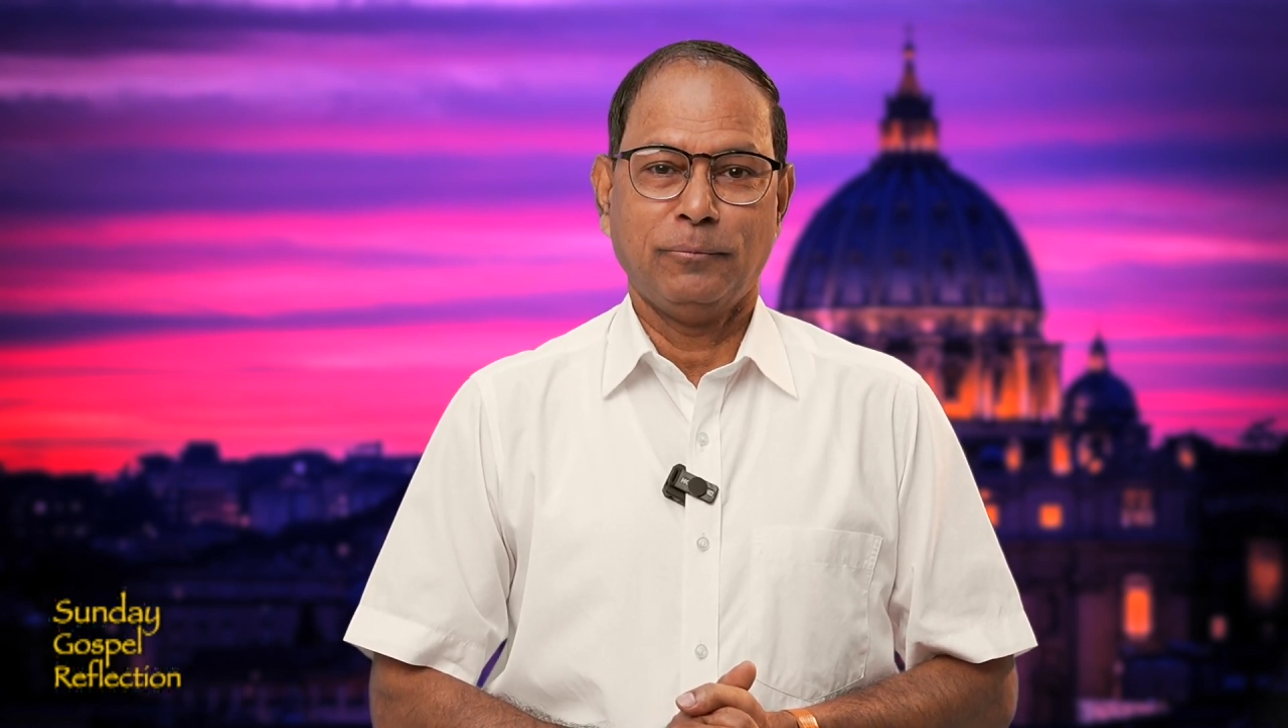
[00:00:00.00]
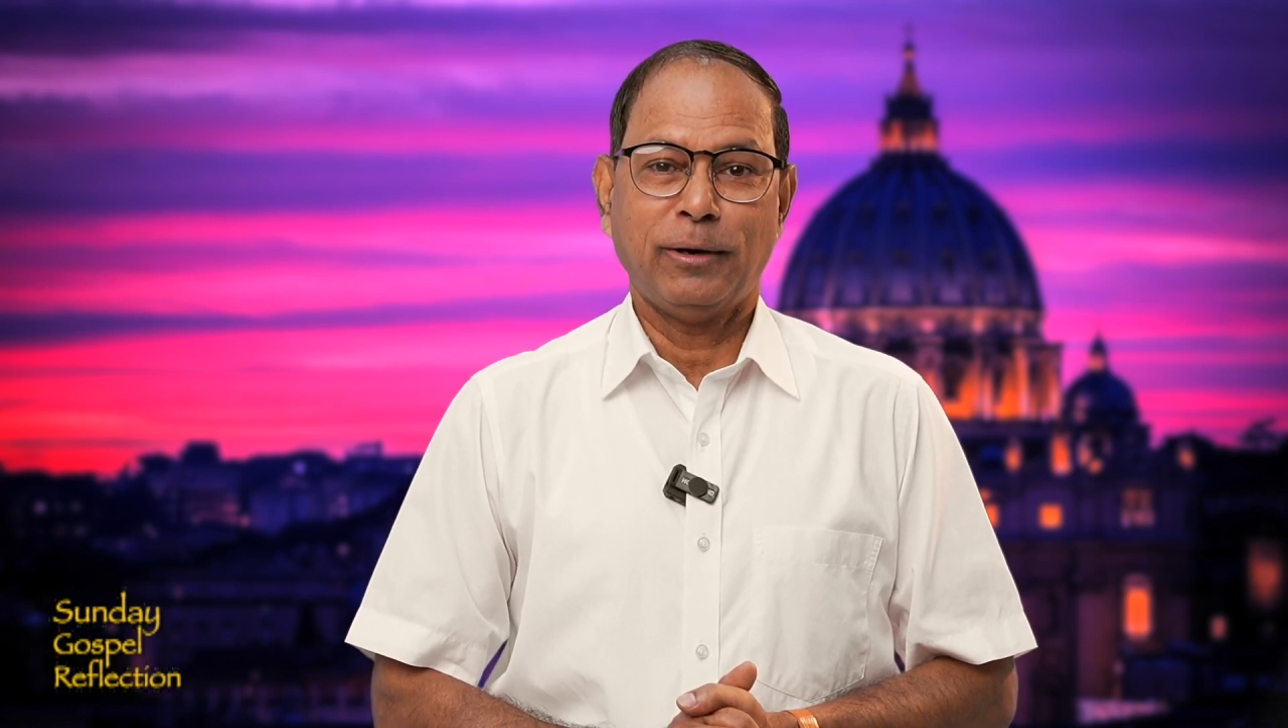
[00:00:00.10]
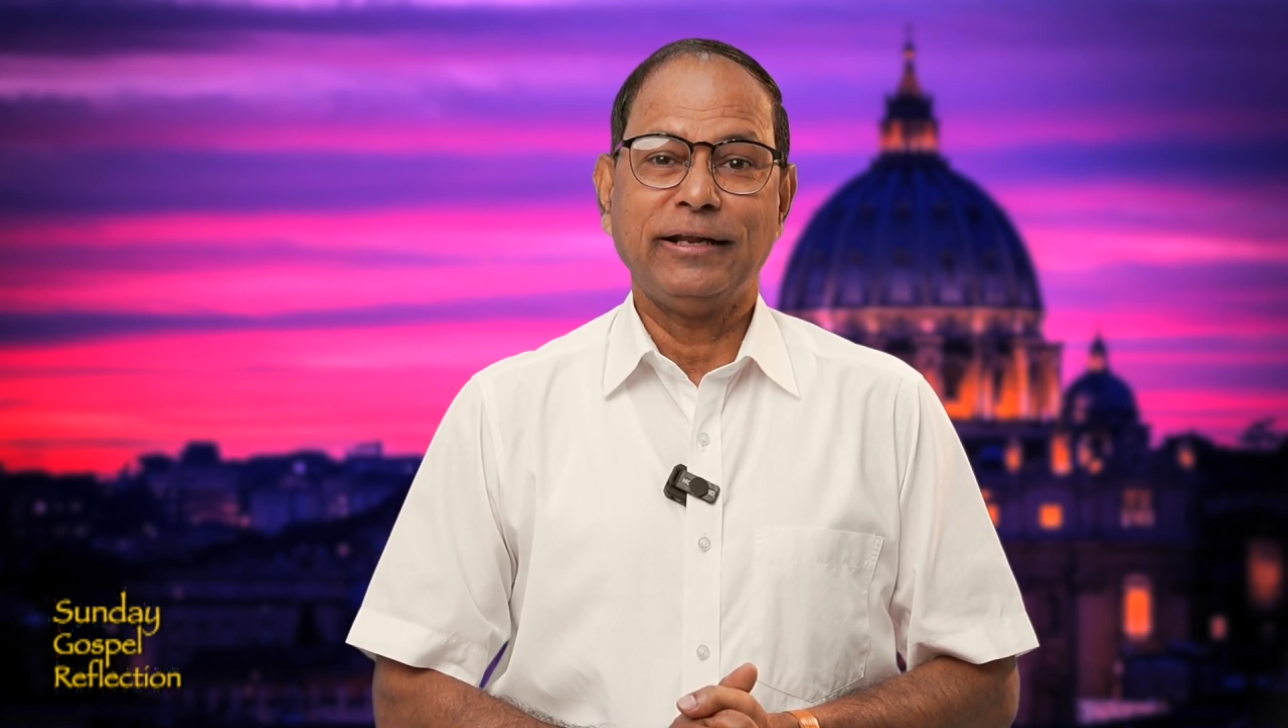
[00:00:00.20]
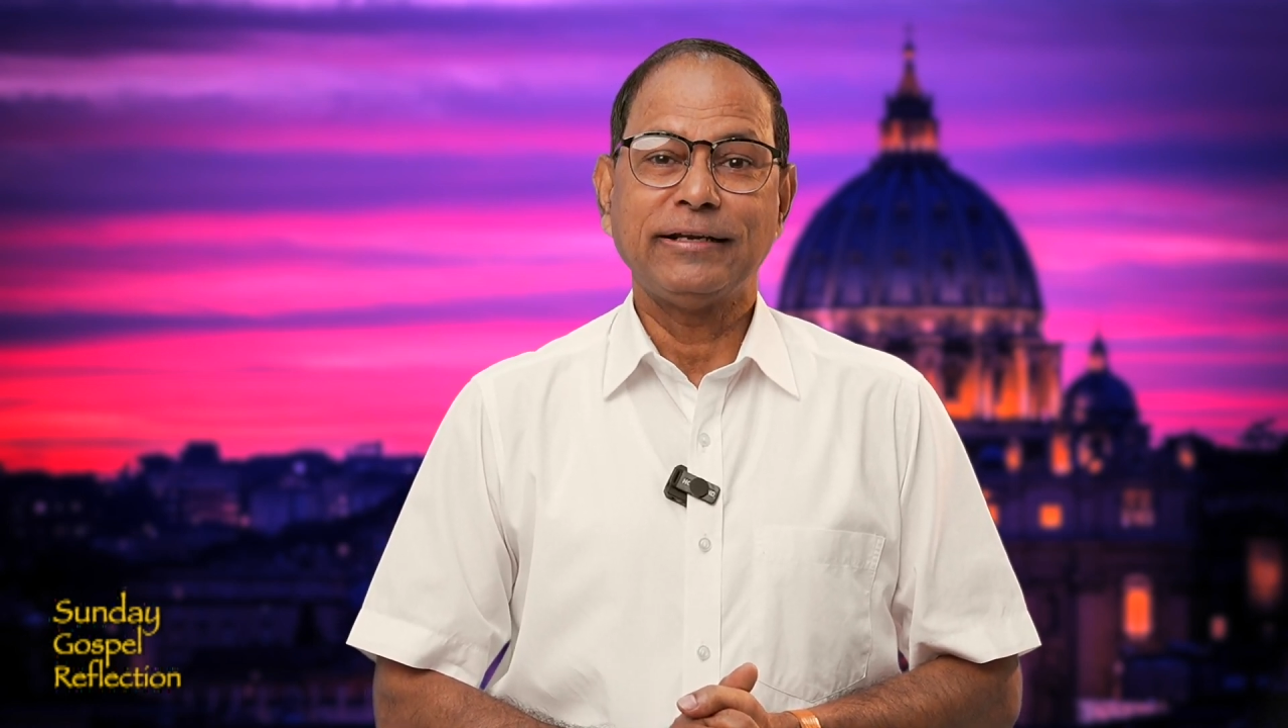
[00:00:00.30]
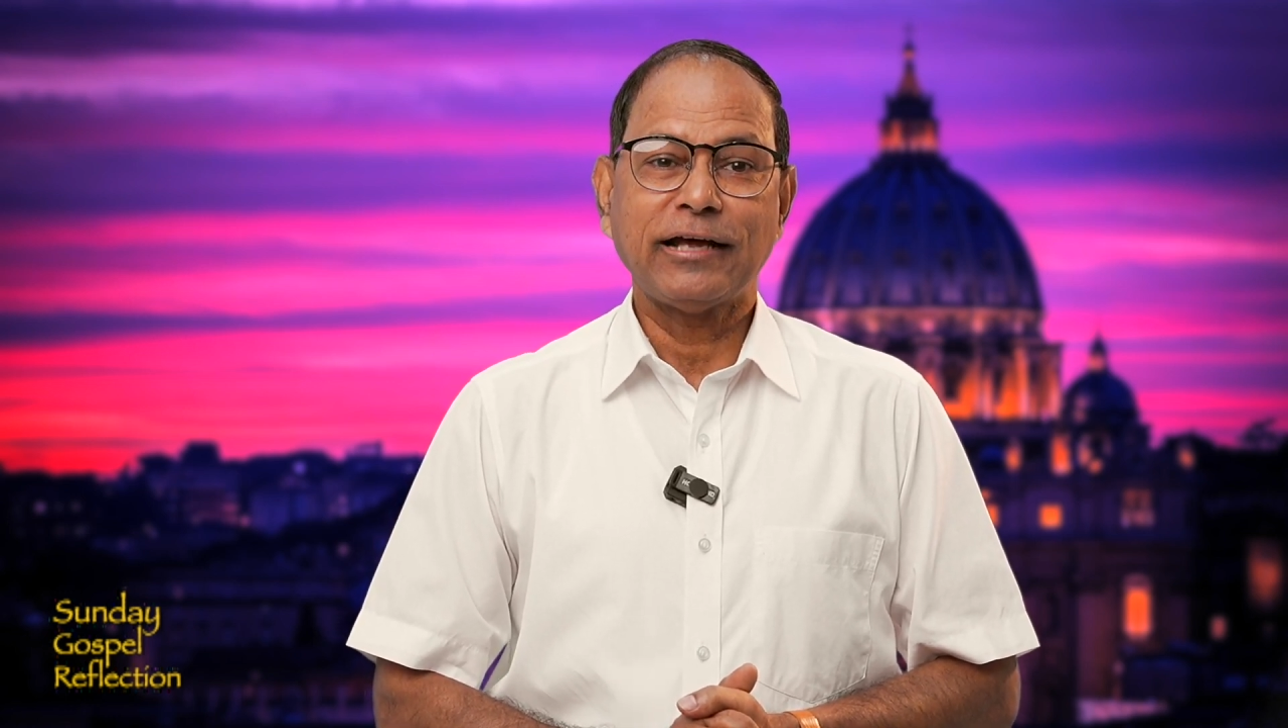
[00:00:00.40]

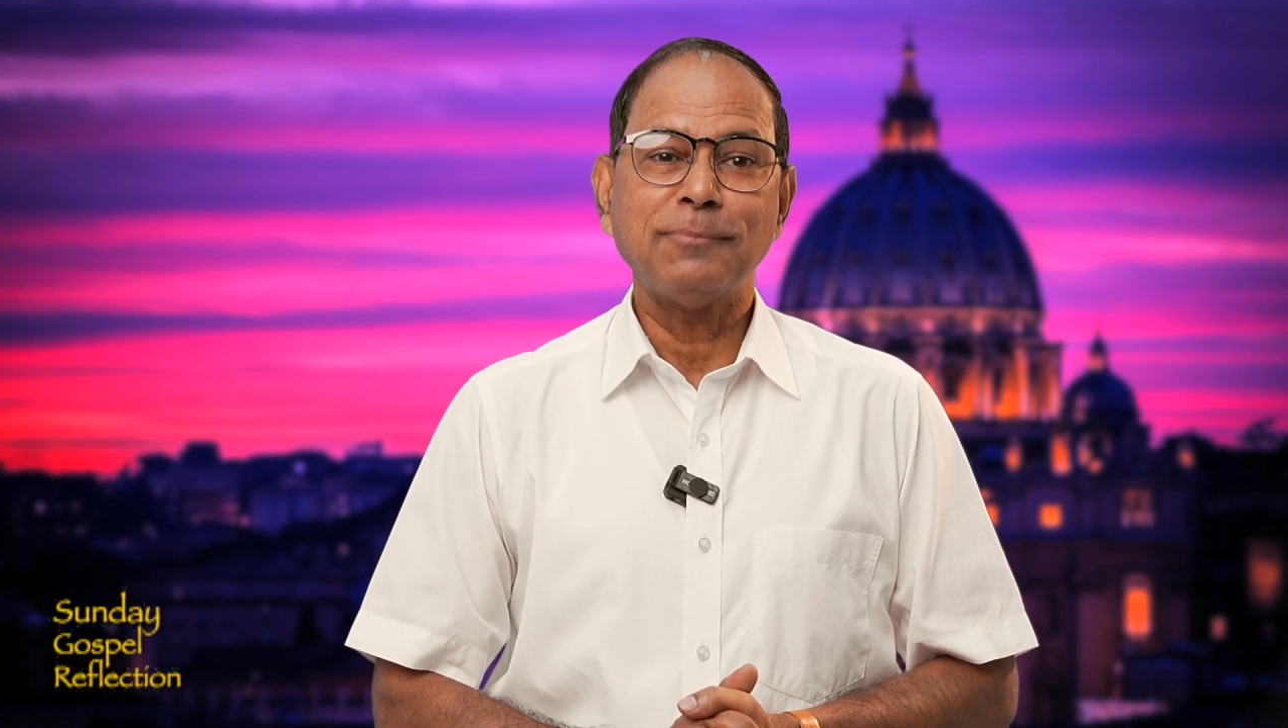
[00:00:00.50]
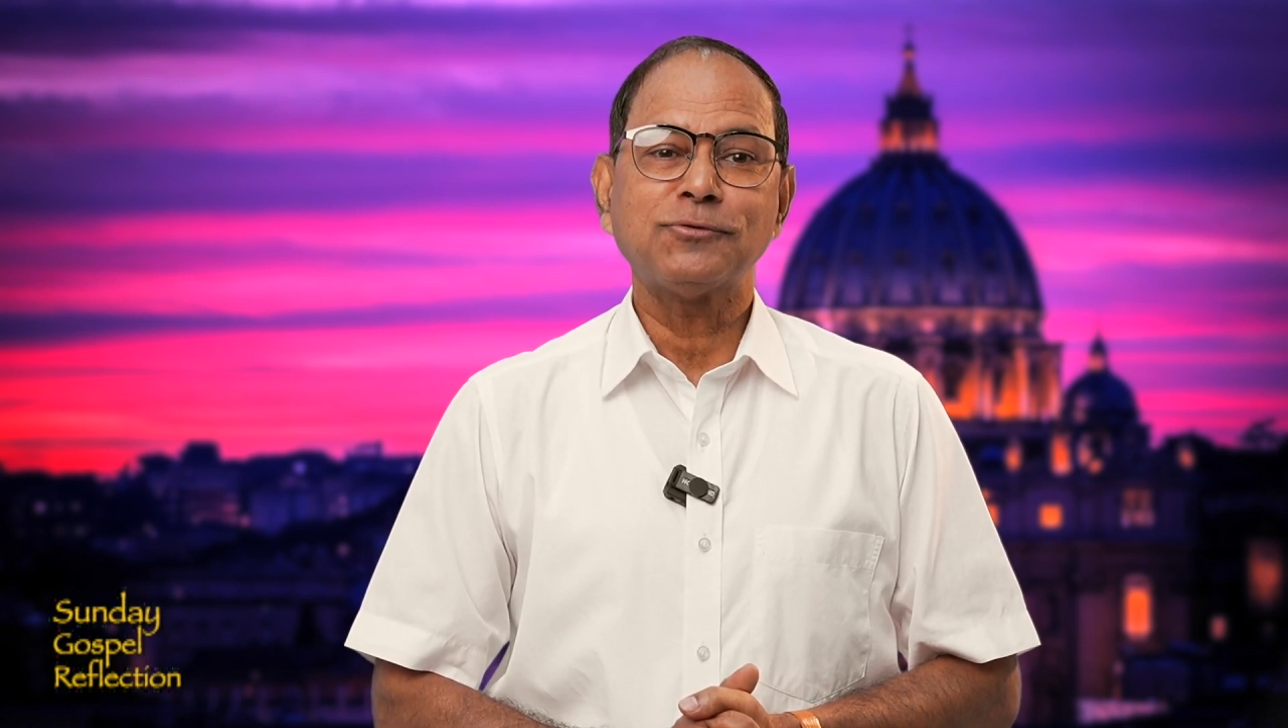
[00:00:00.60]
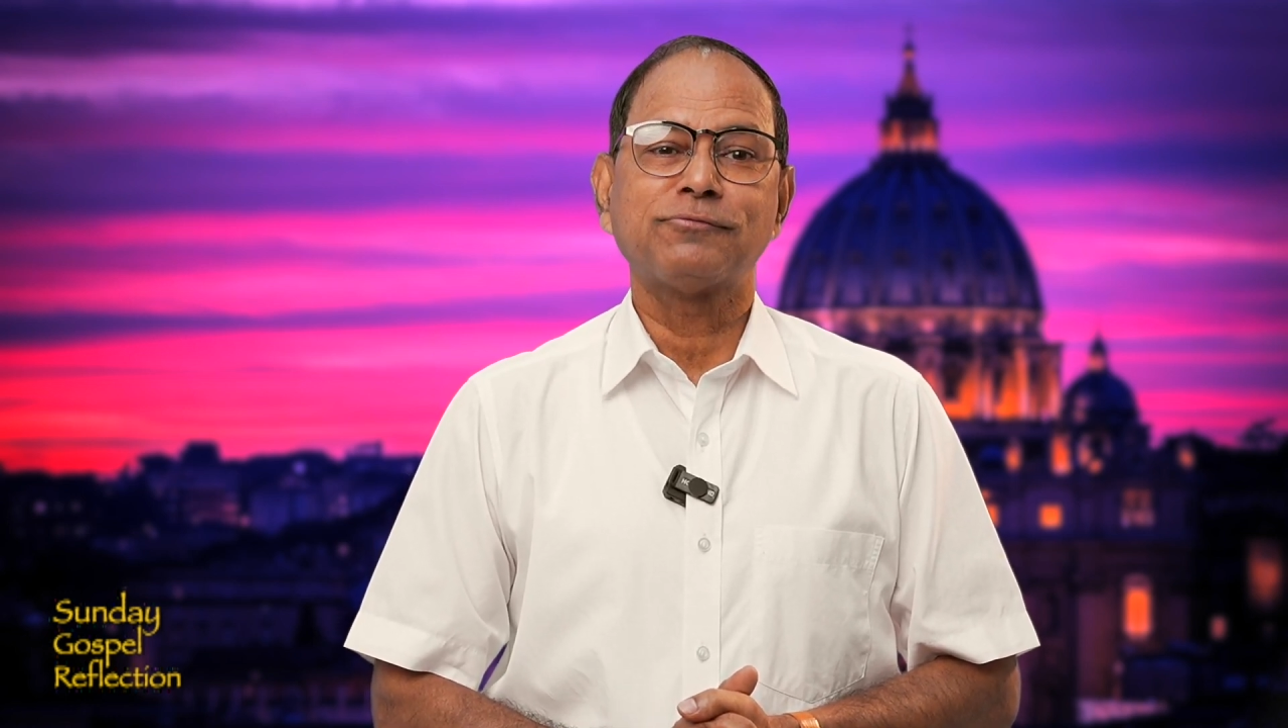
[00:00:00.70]
but it comes